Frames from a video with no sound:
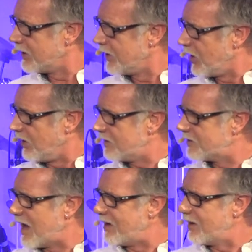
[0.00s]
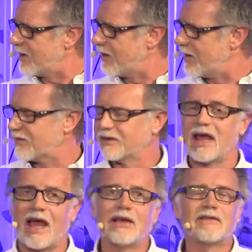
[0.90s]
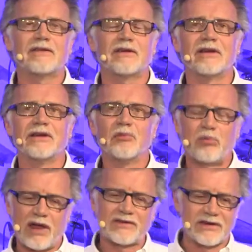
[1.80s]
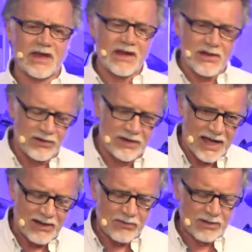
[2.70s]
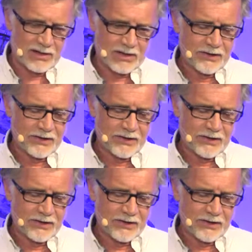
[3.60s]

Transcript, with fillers: understanding that this guest present in your now